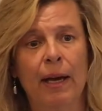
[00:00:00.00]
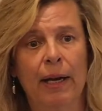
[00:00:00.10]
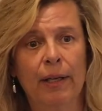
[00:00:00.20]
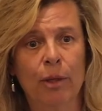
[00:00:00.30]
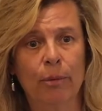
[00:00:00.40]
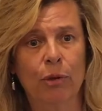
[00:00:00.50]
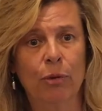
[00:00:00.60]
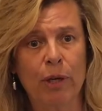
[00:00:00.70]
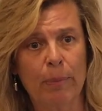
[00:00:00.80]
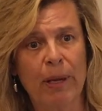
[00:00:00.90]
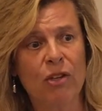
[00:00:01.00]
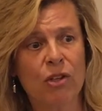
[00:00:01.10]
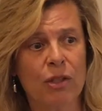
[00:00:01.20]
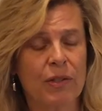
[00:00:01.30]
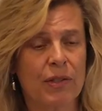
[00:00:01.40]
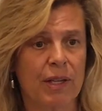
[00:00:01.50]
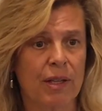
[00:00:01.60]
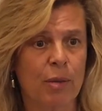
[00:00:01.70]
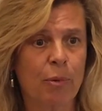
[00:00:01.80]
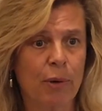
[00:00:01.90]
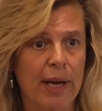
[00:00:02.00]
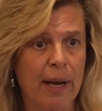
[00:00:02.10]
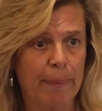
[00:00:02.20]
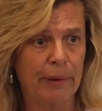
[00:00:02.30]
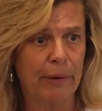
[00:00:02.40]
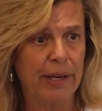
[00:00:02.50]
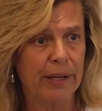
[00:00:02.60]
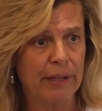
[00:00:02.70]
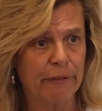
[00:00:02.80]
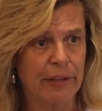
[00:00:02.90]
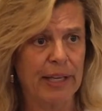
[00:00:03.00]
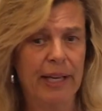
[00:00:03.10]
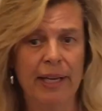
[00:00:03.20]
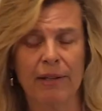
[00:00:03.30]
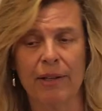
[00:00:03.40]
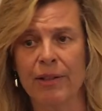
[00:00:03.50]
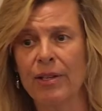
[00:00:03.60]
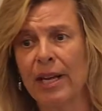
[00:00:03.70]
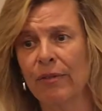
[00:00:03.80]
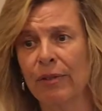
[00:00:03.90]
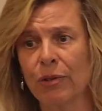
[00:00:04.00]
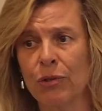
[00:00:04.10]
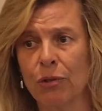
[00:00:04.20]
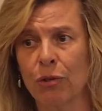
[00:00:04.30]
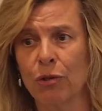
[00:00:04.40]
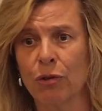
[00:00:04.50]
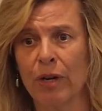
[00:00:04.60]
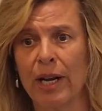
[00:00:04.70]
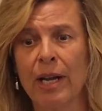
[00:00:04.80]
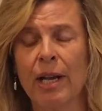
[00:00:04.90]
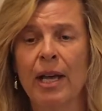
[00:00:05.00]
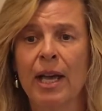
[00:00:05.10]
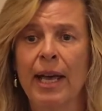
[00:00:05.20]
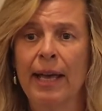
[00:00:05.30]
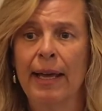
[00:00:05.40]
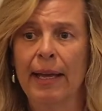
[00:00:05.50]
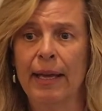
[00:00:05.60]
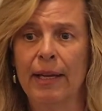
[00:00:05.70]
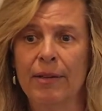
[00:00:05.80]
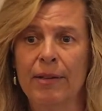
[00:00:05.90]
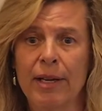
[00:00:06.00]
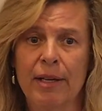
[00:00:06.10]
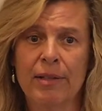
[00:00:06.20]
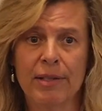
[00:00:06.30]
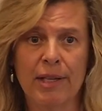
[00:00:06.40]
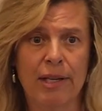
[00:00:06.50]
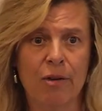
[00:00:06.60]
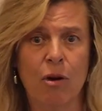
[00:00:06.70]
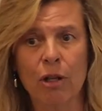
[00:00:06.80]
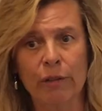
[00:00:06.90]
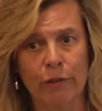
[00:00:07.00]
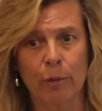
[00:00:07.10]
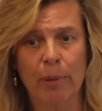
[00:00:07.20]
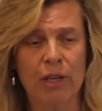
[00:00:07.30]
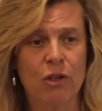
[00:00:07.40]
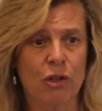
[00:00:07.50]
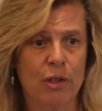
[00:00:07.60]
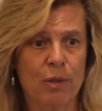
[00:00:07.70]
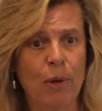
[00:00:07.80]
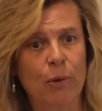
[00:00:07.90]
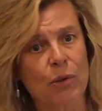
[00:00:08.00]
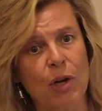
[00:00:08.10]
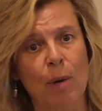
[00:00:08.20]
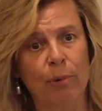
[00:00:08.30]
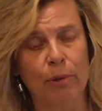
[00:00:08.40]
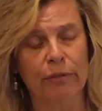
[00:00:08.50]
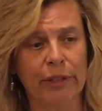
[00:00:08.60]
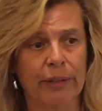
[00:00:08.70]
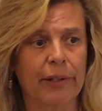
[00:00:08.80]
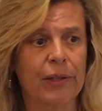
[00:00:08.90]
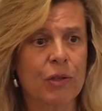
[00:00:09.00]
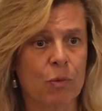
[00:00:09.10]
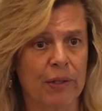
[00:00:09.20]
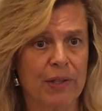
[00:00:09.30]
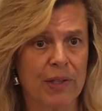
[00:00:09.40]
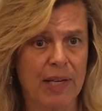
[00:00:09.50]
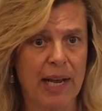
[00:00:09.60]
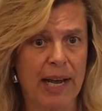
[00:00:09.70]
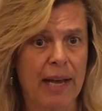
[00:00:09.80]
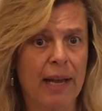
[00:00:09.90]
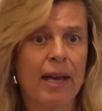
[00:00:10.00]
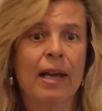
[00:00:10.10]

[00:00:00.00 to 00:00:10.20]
I come and greet patients in the pre-op area if I can on the day of their surgery. And then I see all of our patients post-operatively at least once a day.